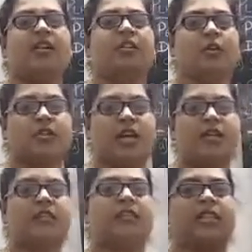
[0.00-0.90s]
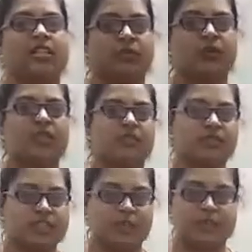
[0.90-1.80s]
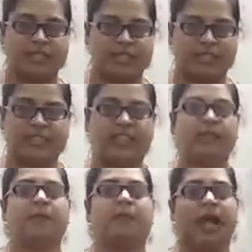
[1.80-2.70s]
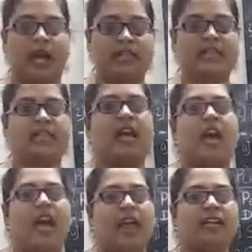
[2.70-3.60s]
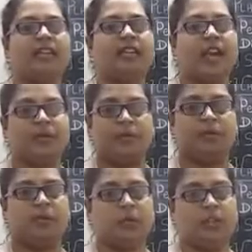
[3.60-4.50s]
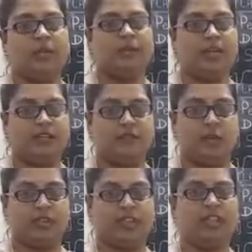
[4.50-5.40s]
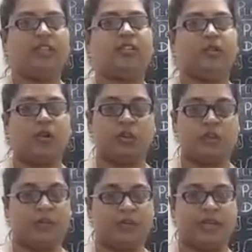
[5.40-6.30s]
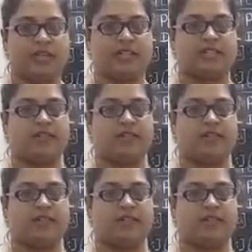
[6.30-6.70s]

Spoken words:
those are tissues which are present in the plants, and they are only meant for the growth of the plants.